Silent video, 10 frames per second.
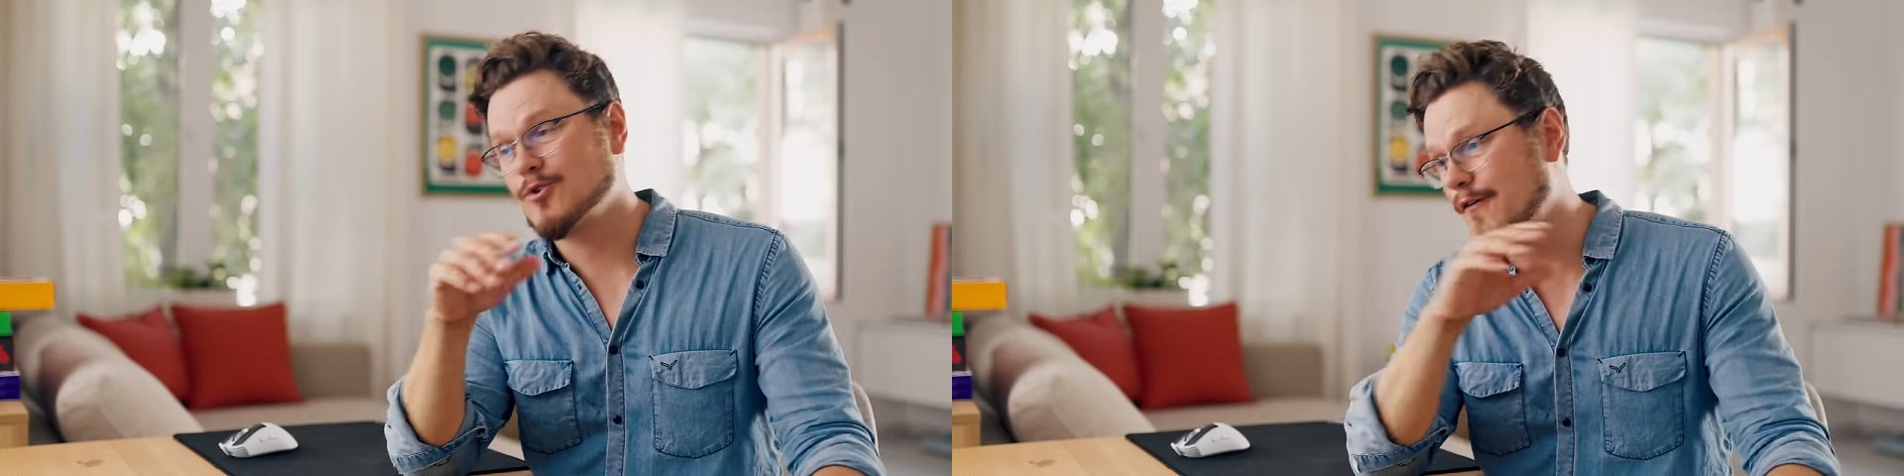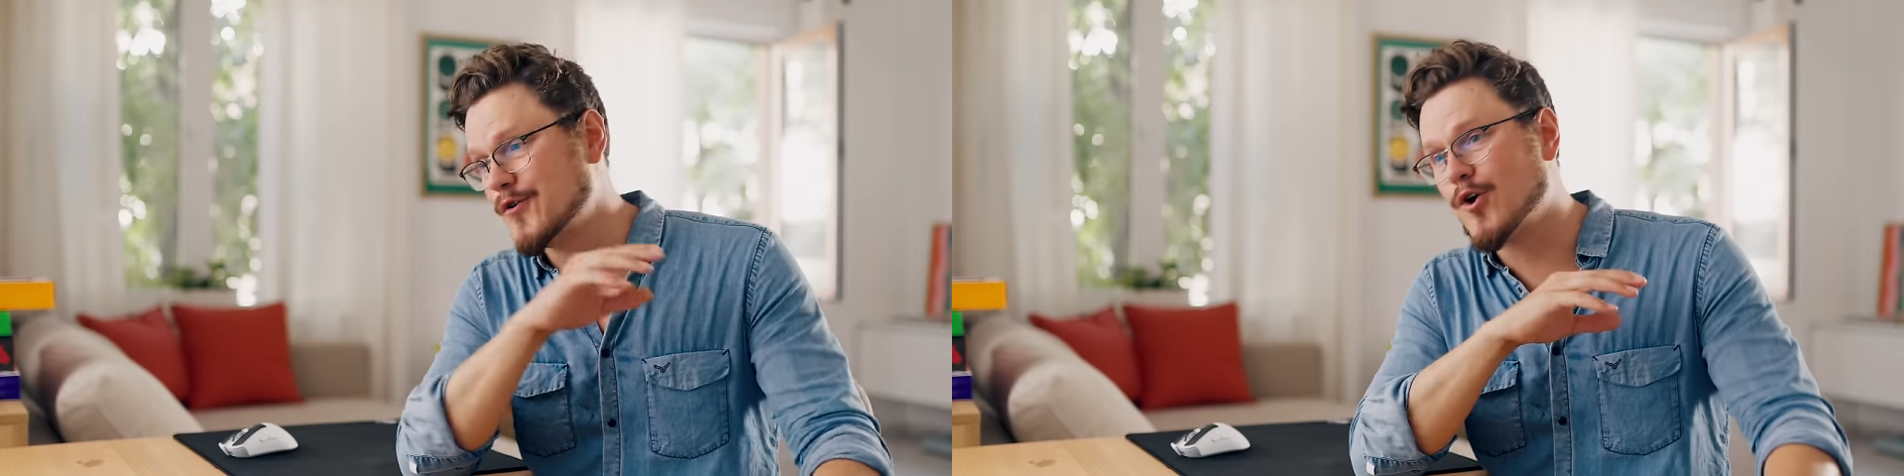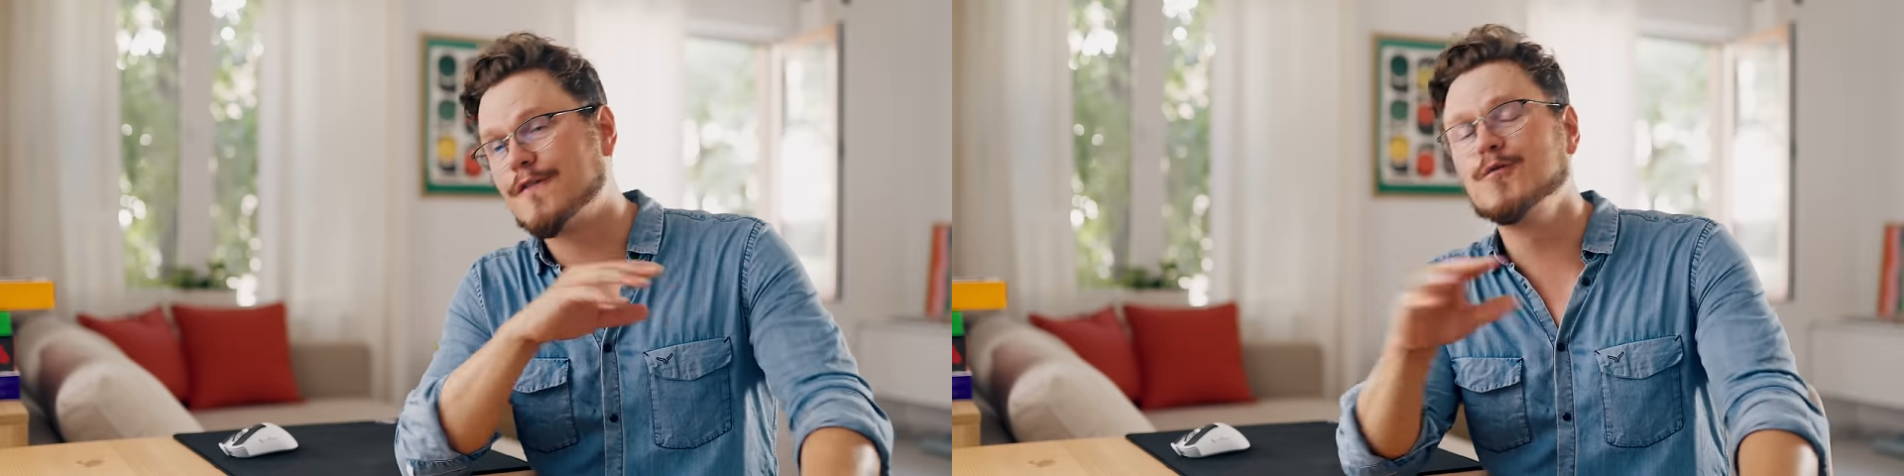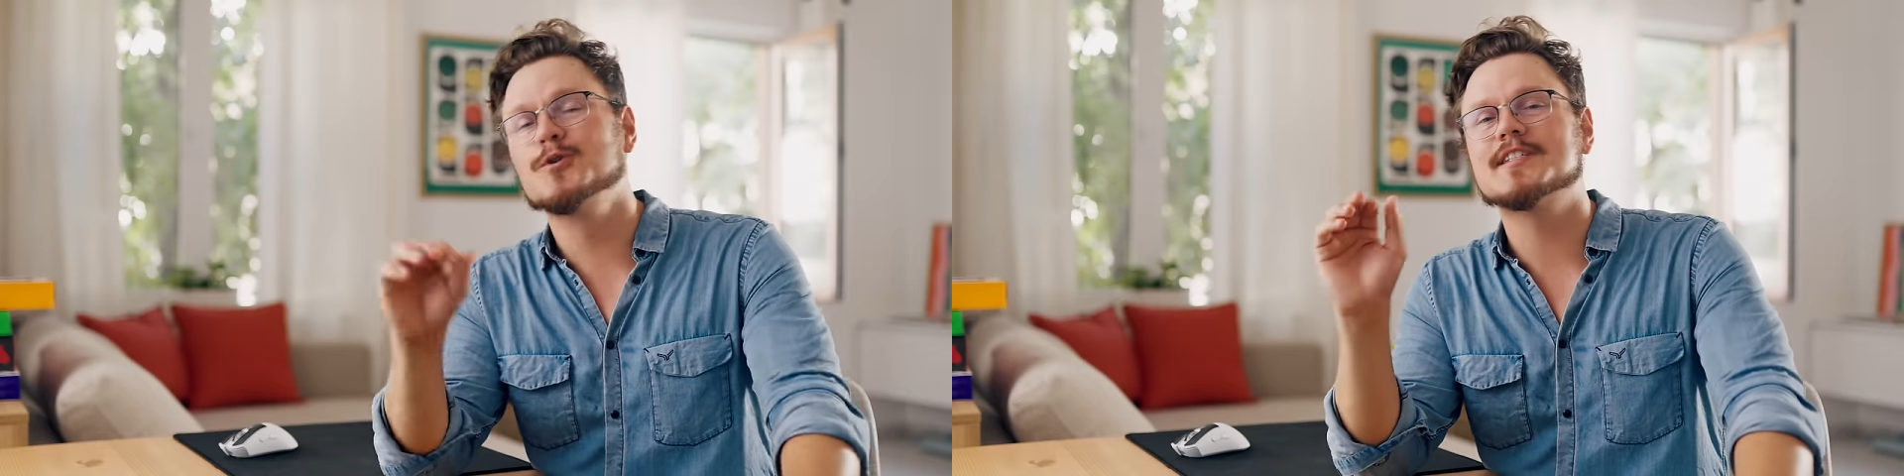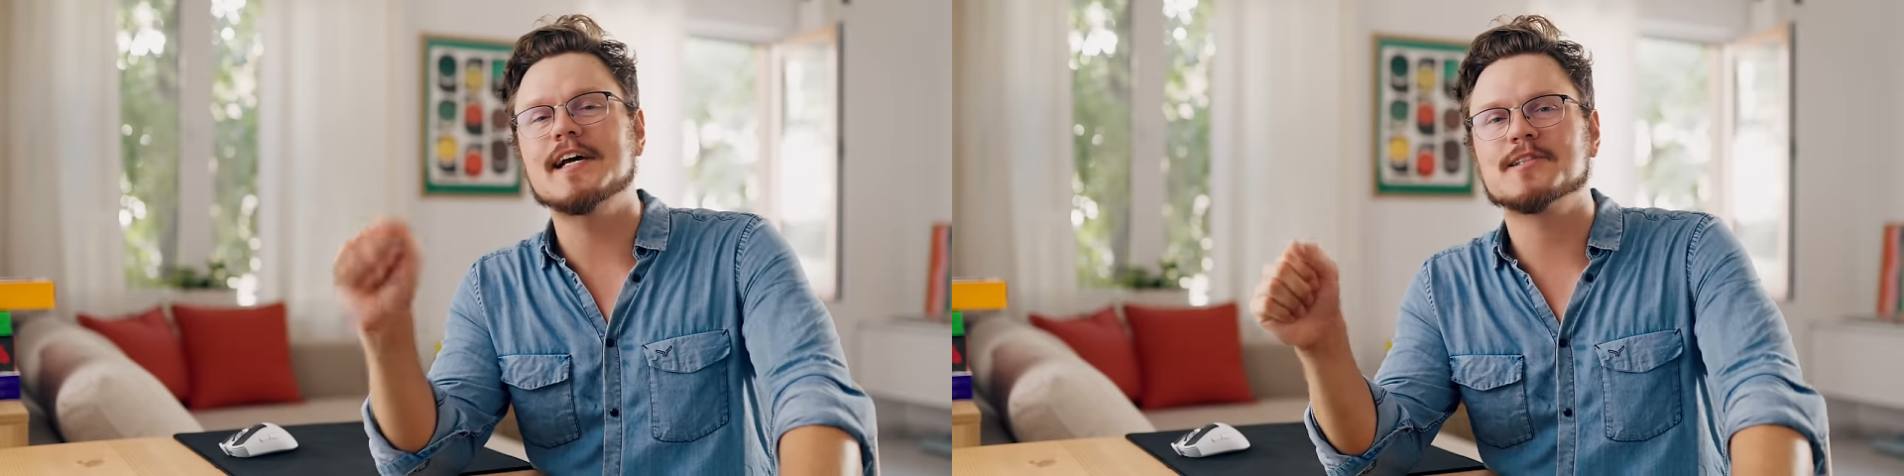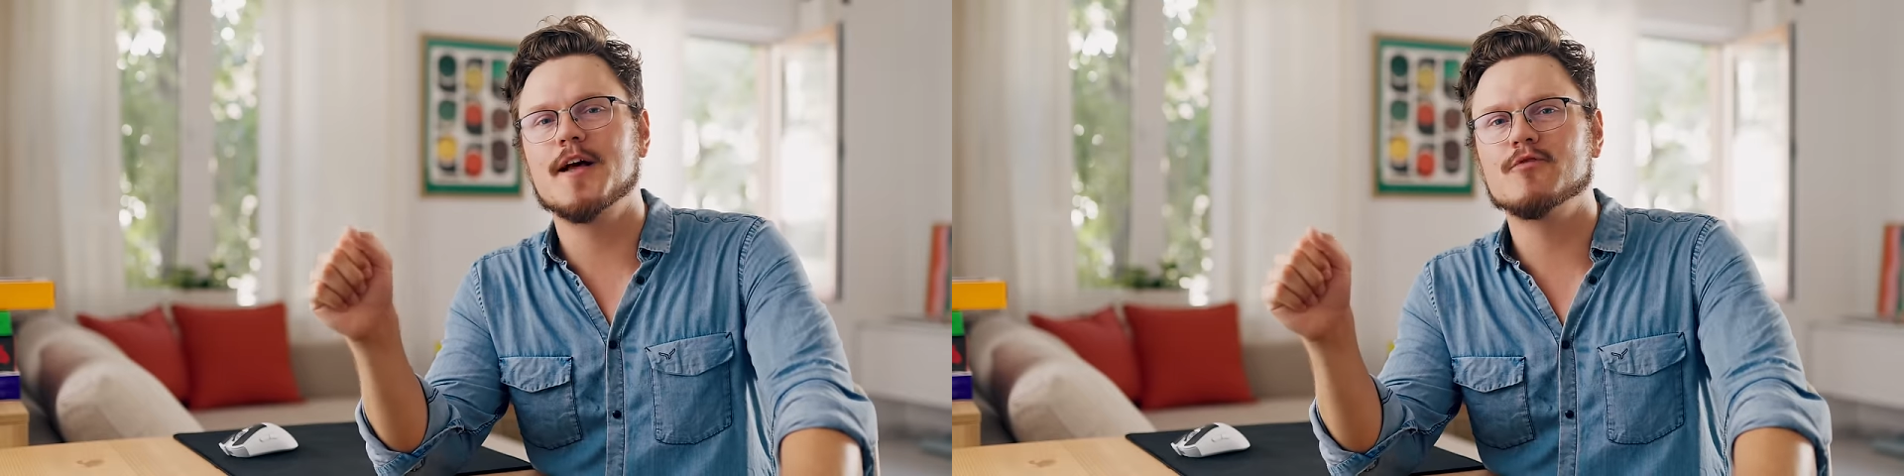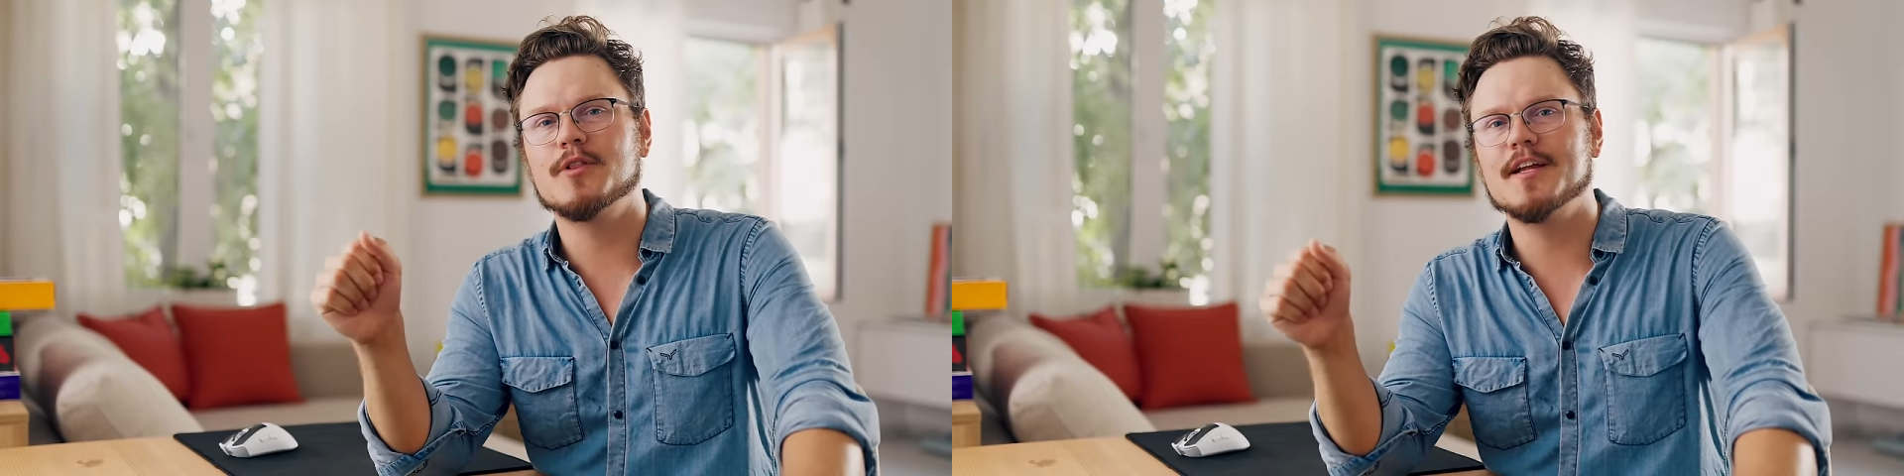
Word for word: So if you're a full-size lover,